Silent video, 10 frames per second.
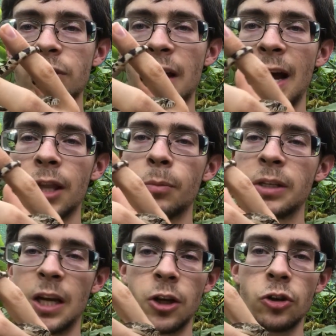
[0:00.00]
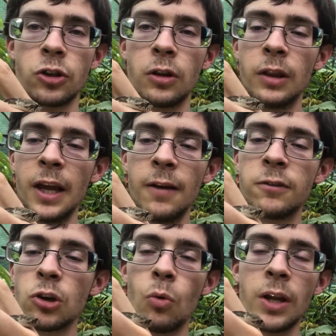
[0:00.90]
They have the potential to live
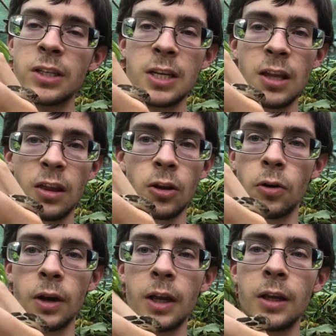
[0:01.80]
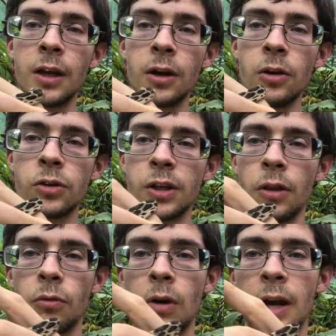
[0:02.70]
20, 30 years in
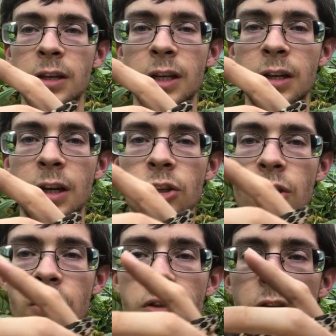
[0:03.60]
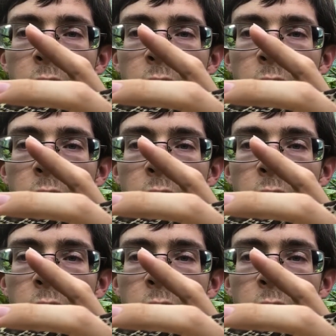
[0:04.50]
the right conditions.